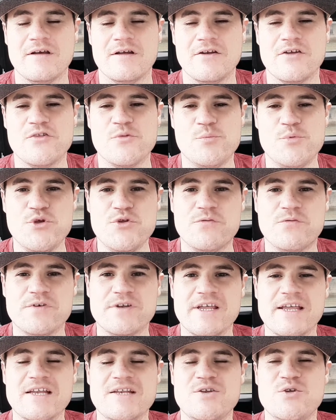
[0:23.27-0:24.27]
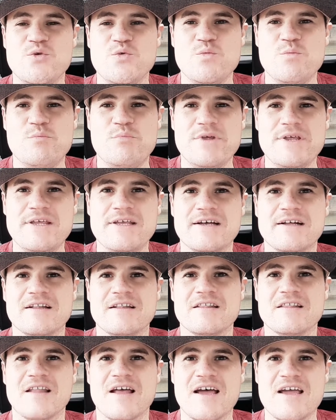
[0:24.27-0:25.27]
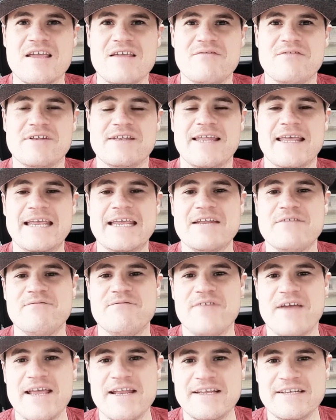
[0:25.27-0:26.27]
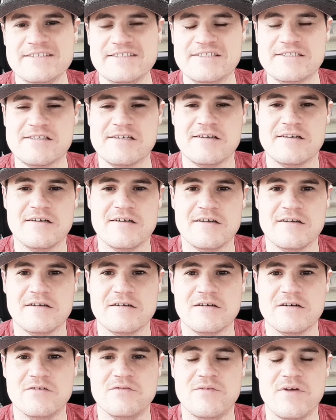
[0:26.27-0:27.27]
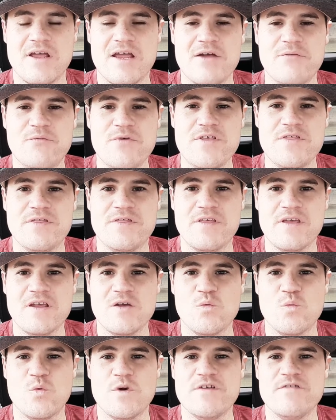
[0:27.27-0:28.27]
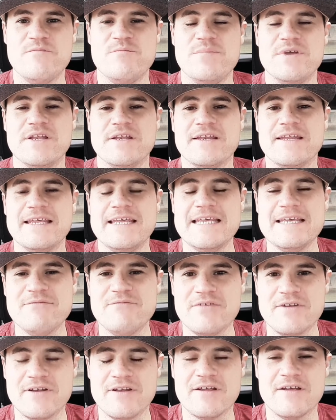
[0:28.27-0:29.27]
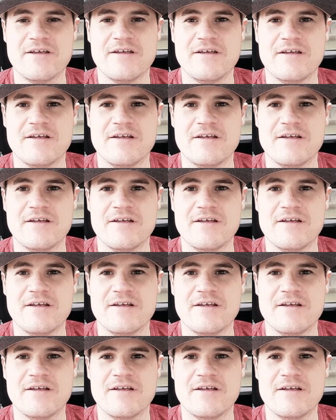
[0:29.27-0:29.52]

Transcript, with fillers: Another beautiful day to be alive and take advantage of everything we've been given.